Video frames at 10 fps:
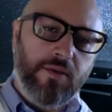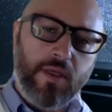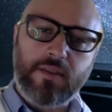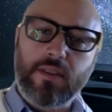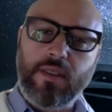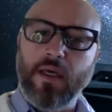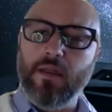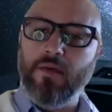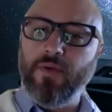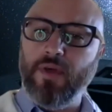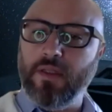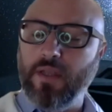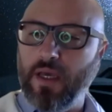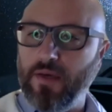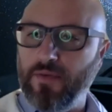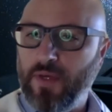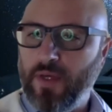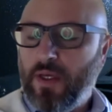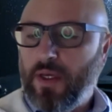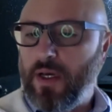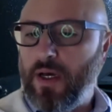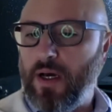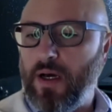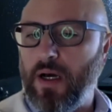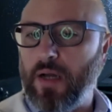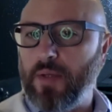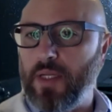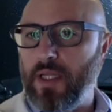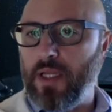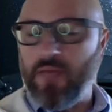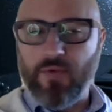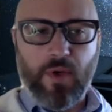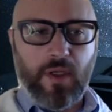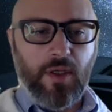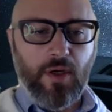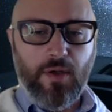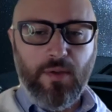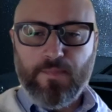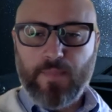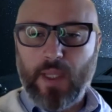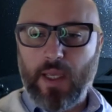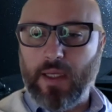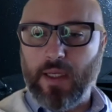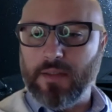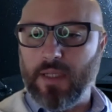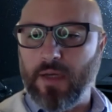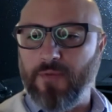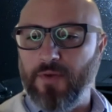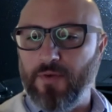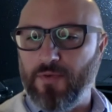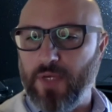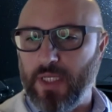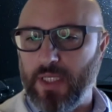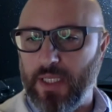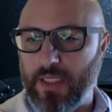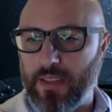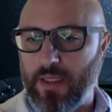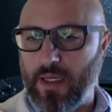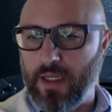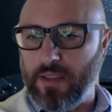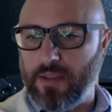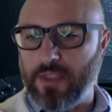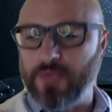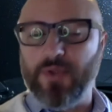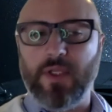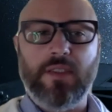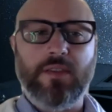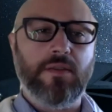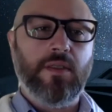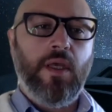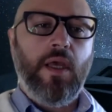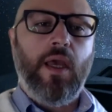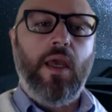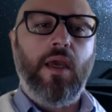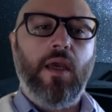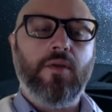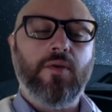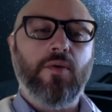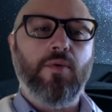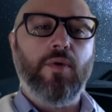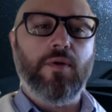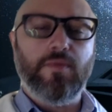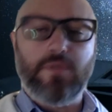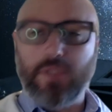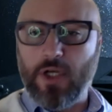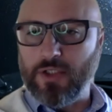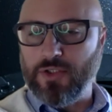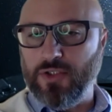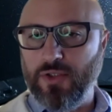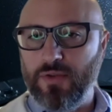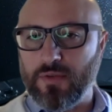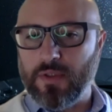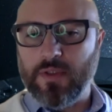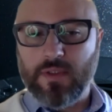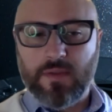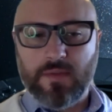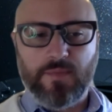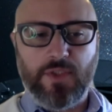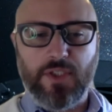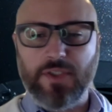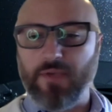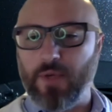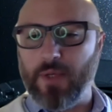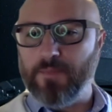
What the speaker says: Thanks again, Olivia and Dave. I'm going to let everyone go, and feel free to get in touch with us, and we'll talk soon. Cheers, everyone.